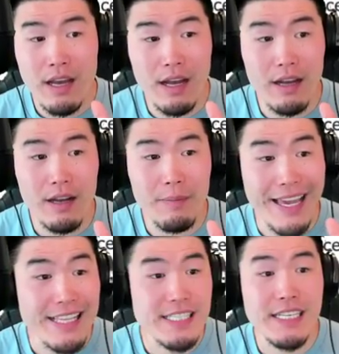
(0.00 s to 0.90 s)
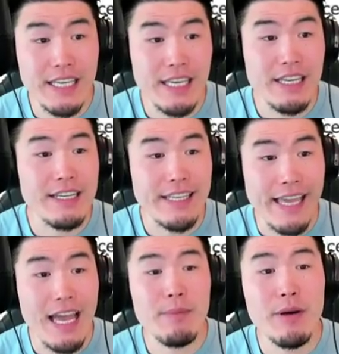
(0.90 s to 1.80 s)
Um, 18 ki,
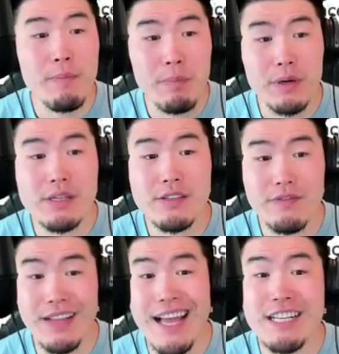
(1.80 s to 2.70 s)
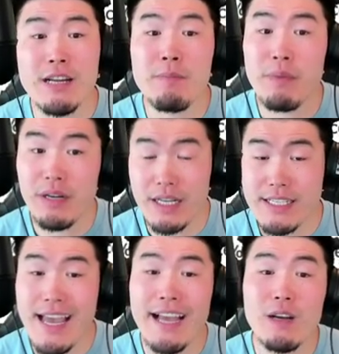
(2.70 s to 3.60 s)
Gamma Burst Flash and Burning
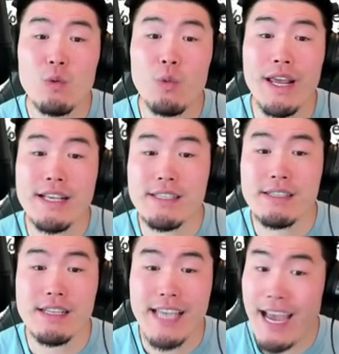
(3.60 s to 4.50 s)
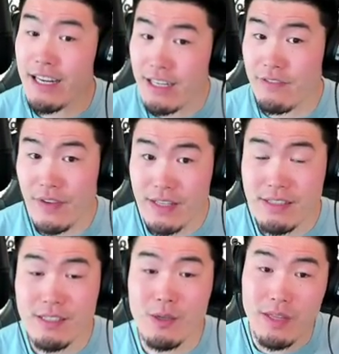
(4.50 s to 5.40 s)
Attack, raises attack and
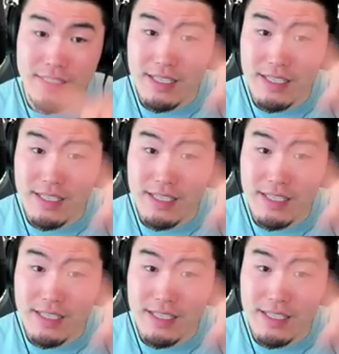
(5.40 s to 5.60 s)
defense, so this